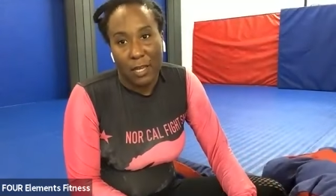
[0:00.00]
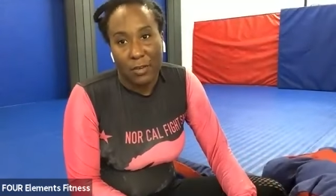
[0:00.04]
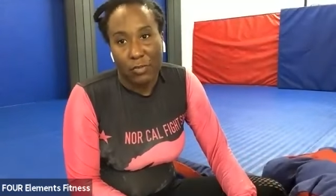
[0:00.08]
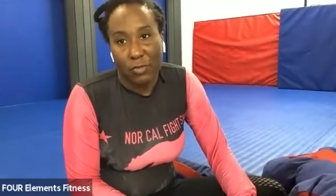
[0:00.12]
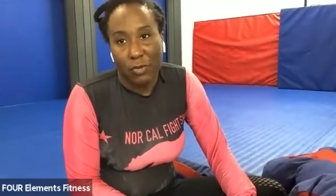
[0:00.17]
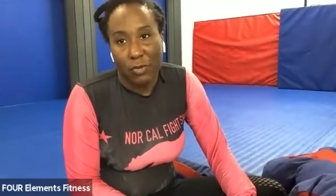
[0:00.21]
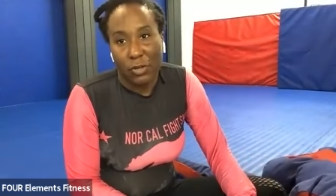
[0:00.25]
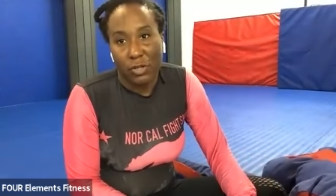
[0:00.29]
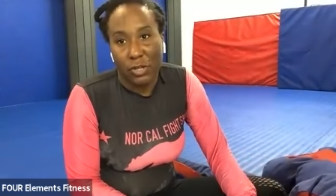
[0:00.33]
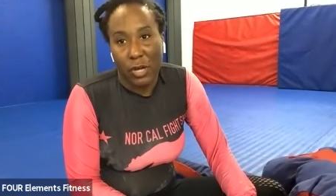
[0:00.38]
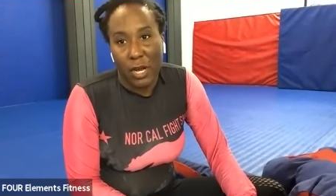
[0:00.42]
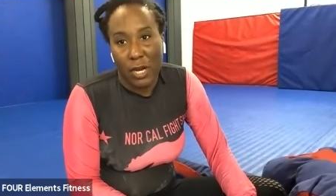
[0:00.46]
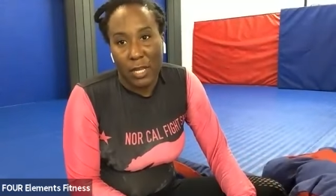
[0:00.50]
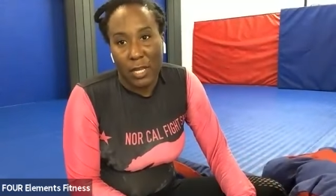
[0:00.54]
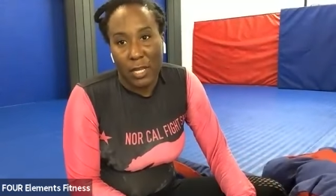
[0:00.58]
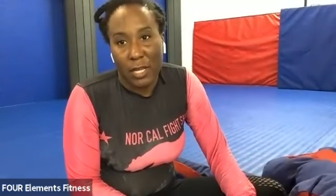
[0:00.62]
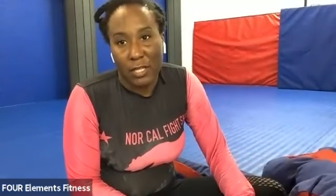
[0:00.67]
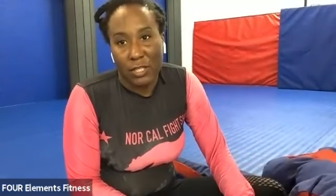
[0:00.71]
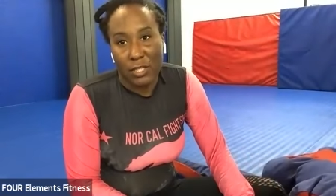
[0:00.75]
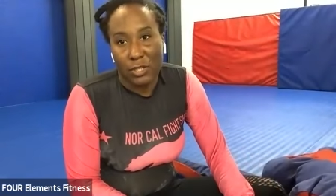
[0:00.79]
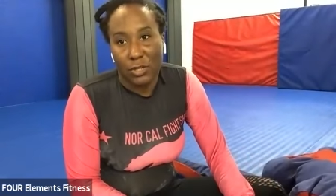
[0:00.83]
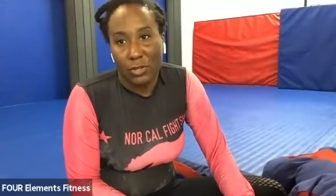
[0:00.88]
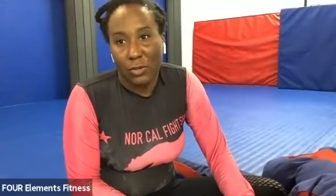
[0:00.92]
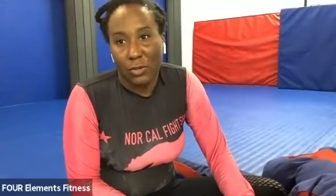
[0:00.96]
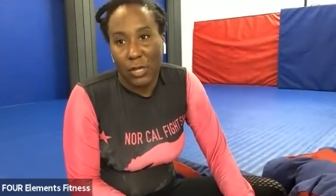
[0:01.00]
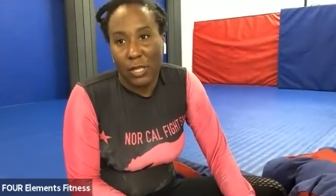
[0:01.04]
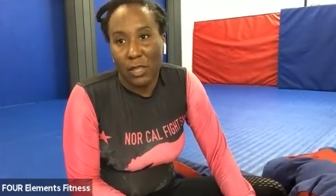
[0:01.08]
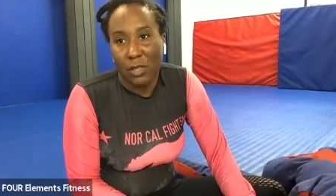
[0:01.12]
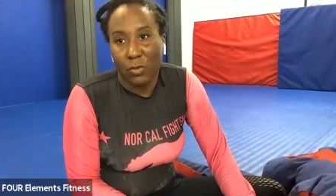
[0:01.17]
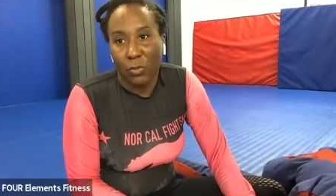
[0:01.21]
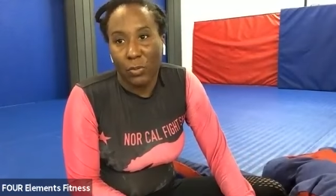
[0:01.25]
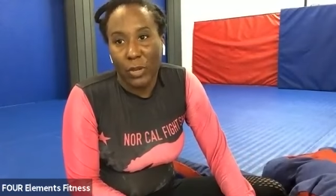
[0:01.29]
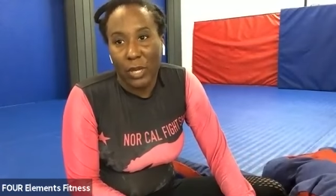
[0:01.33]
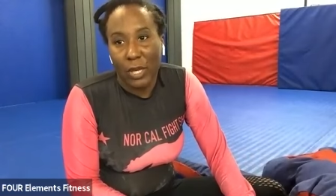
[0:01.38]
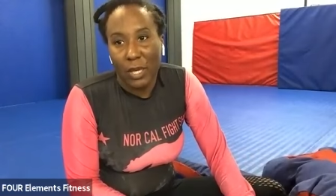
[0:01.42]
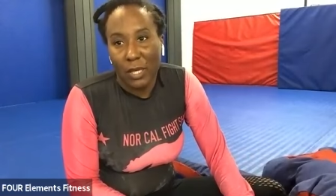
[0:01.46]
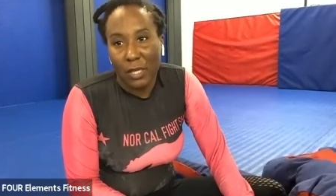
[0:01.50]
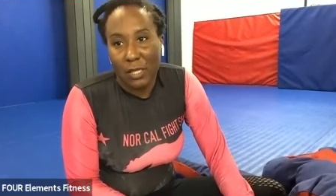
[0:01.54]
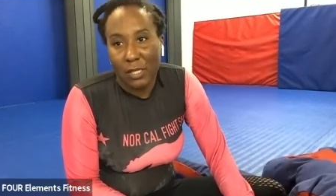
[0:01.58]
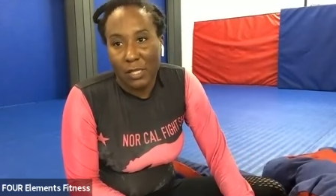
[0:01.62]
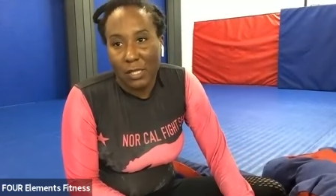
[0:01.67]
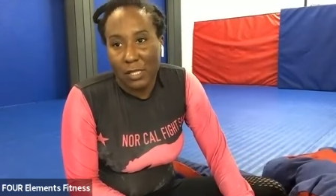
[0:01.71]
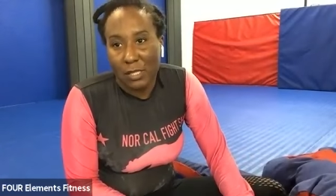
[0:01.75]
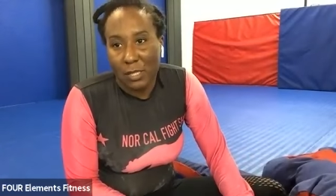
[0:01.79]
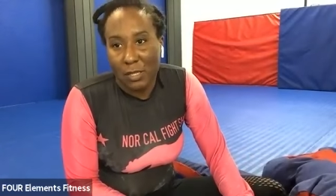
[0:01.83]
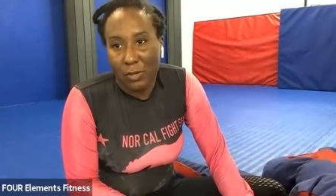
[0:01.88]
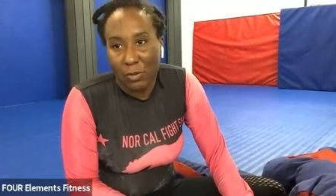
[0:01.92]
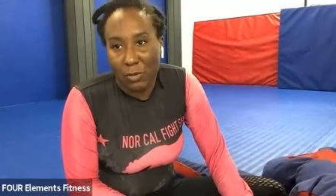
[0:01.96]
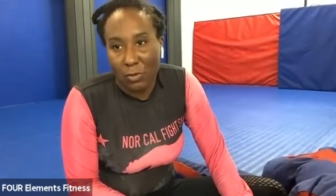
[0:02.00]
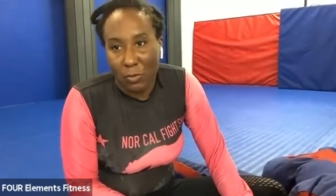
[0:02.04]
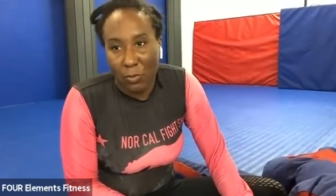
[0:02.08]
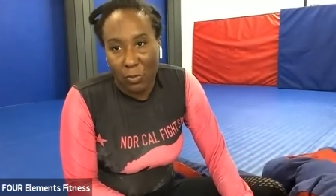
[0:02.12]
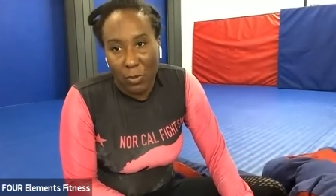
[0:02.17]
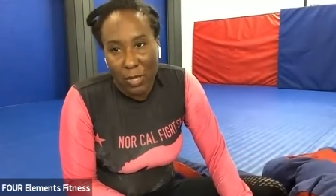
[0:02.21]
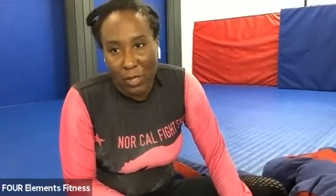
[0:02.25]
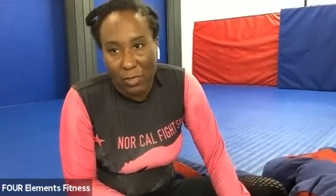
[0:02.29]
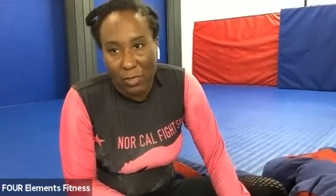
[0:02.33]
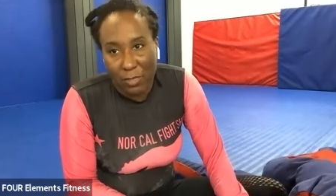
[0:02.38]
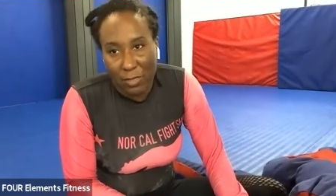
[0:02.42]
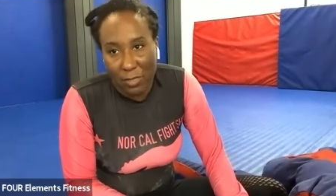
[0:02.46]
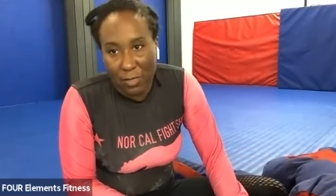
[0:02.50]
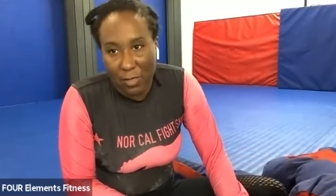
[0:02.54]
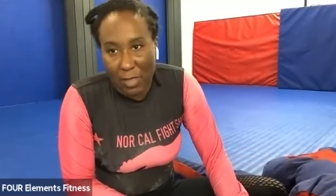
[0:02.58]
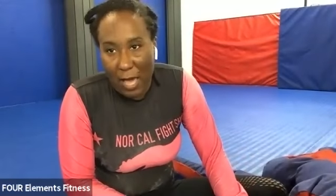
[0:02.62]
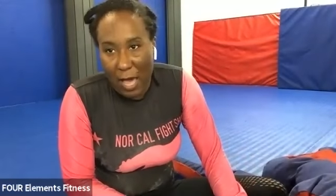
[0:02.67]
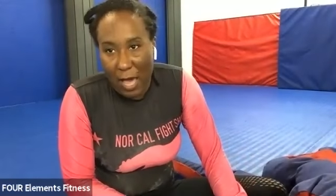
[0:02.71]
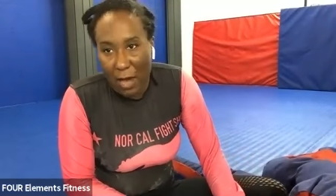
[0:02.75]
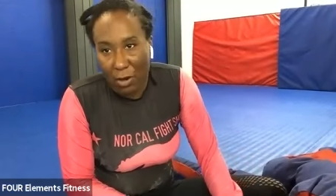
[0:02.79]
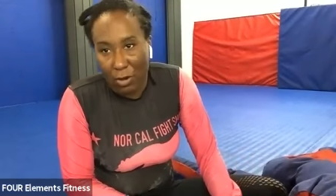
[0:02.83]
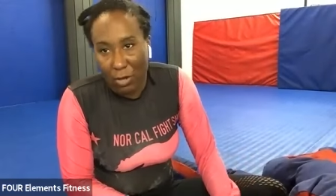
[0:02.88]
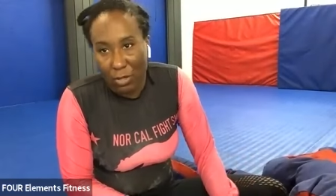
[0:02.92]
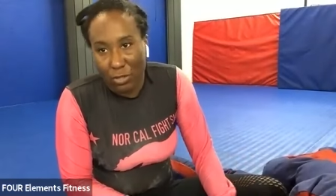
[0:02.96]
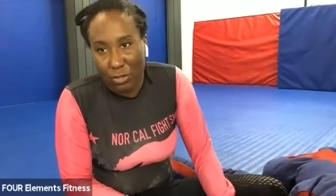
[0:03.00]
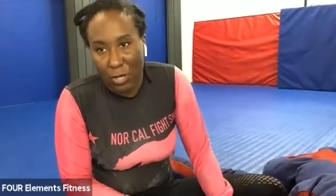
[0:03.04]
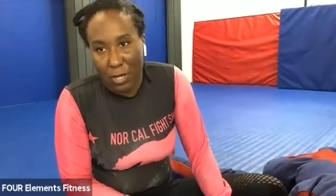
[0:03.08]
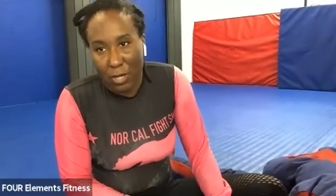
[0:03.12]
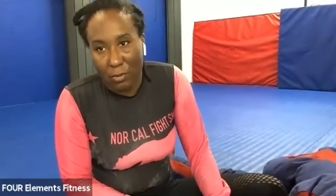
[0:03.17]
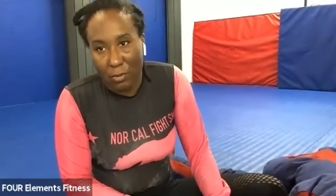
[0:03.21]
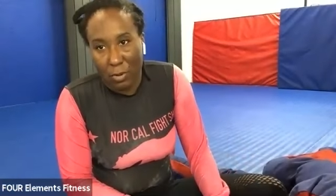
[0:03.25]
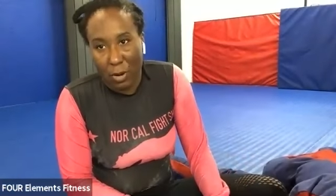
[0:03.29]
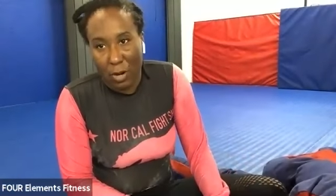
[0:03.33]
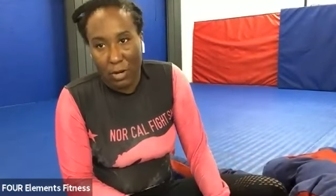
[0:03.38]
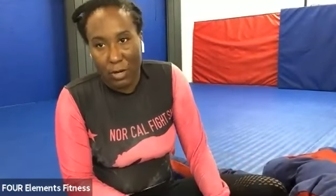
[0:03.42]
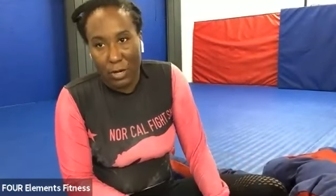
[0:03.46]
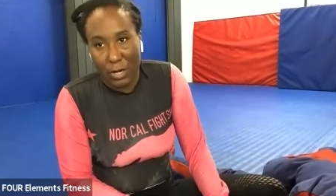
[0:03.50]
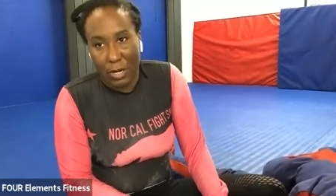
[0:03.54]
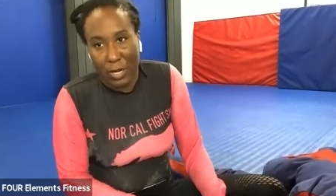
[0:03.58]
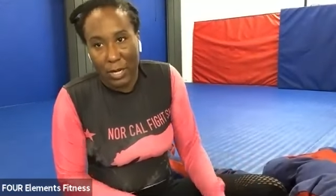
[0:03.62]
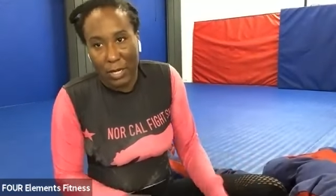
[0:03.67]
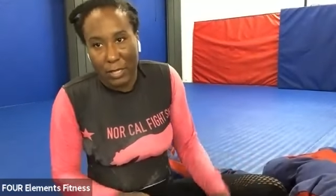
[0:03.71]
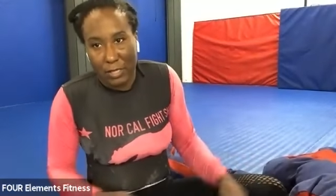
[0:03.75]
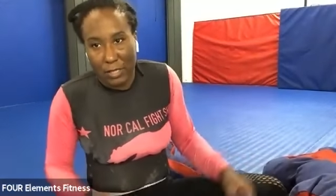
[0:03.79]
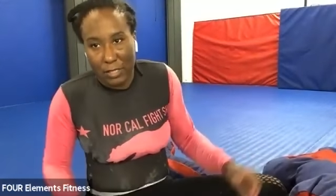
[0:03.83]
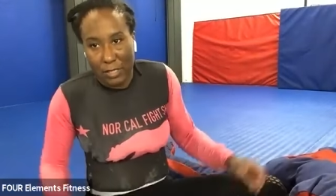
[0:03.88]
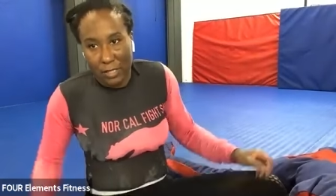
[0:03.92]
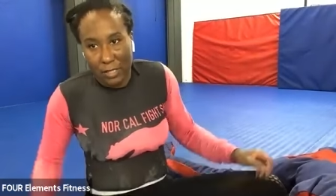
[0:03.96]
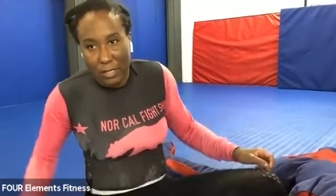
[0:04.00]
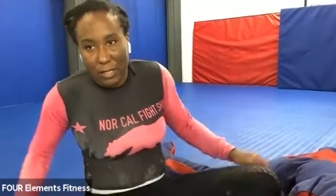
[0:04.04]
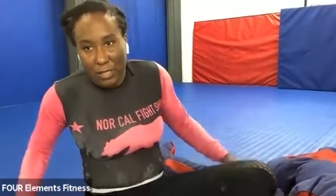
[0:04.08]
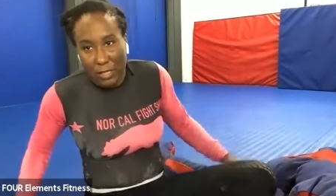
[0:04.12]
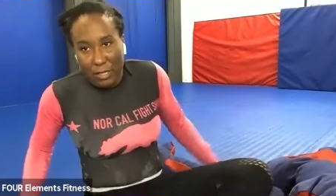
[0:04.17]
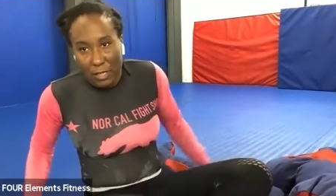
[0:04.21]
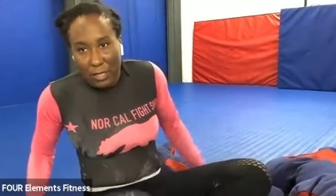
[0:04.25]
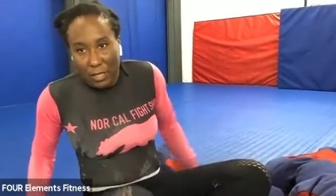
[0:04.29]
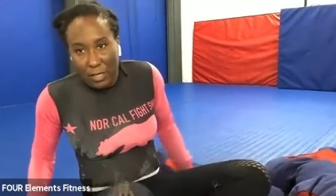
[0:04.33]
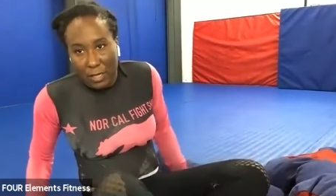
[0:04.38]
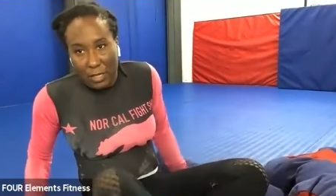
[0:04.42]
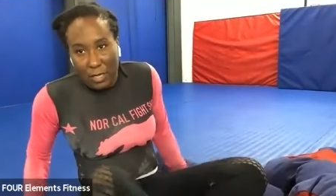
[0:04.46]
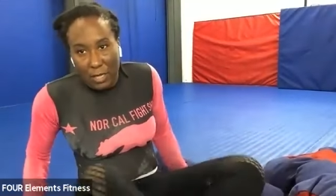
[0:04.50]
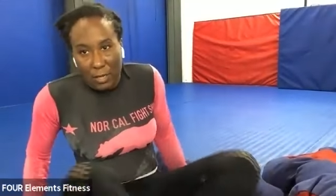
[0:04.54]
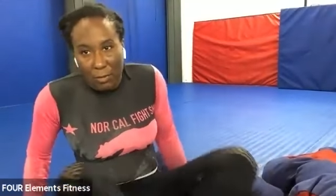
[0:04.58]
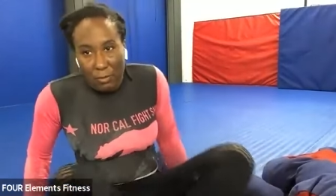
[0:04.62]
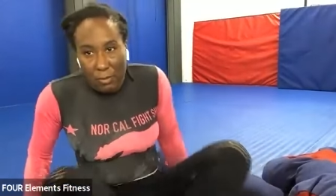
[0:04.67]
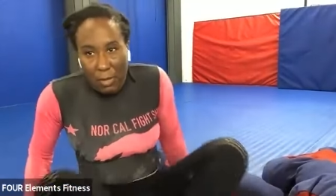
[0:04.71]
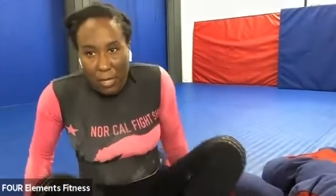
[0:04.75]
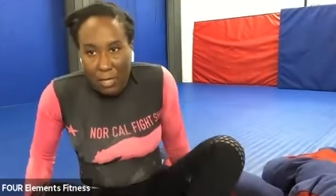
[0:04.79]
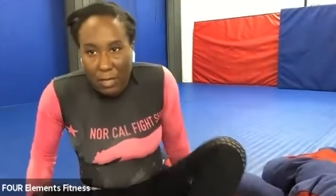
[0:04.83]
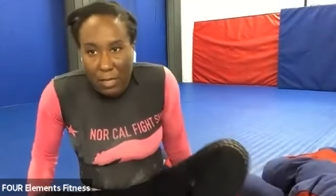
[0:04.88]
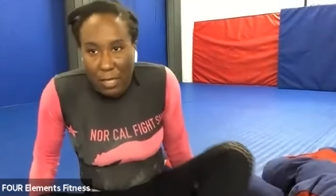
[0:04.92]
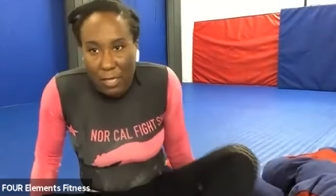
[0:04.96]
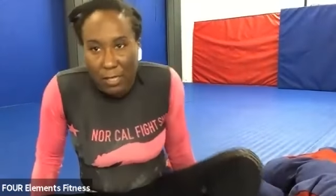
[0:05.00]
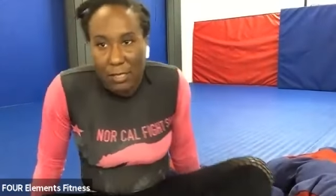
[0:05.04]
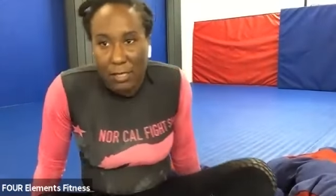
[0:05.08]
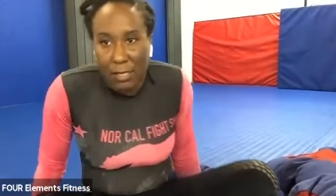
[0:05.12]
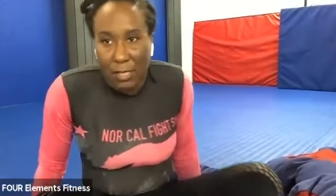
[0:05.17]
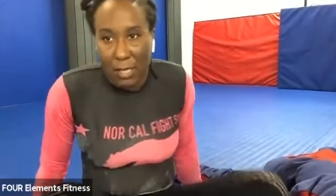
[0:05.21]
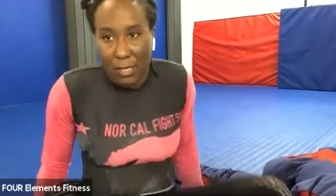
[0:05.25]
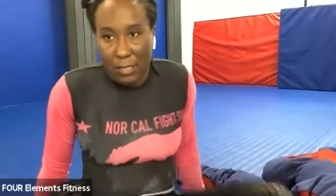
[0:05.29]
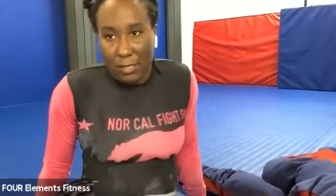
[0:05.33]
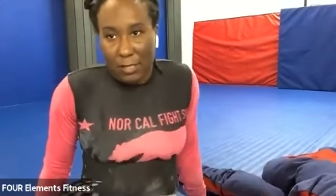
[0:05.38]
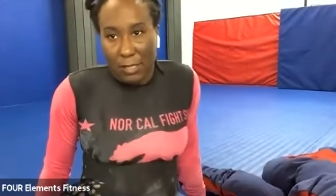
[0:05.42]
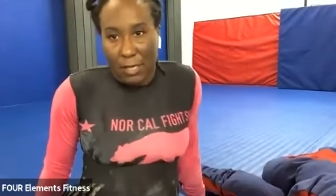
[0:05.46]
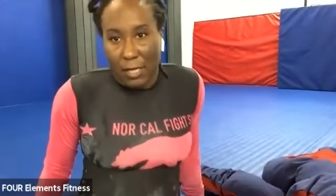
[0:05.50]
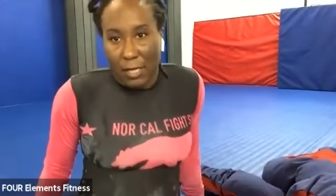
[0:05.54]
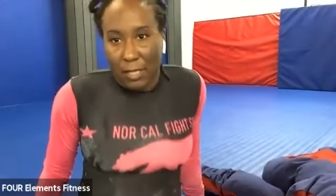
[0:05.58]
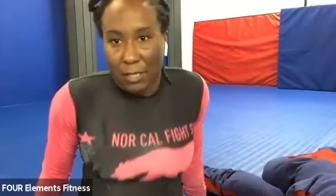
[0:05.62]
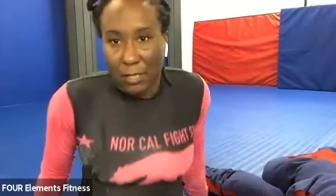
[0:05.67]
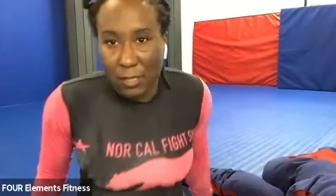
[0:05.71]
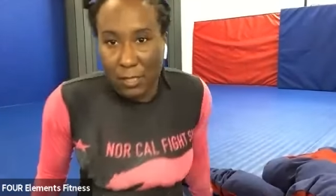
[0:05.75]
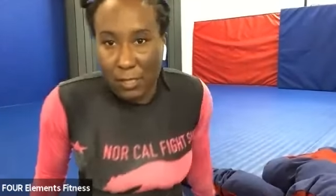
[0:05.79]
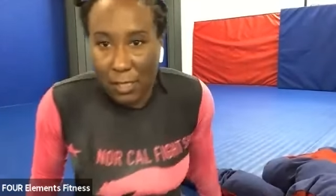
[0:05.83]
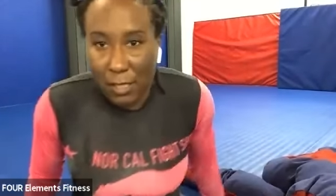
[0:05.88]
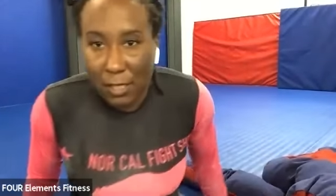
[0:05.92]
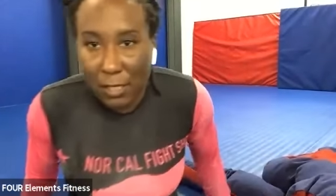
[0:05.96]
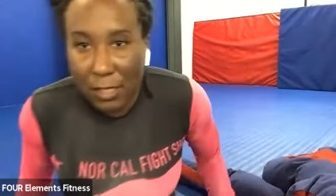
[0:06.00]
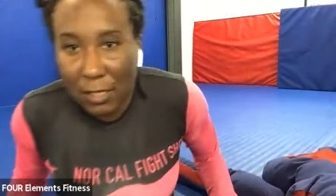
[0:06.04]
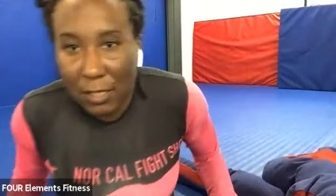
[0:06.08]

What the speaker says: If we try to get too in the weeds without a training partner, it's gonna make less and less sense.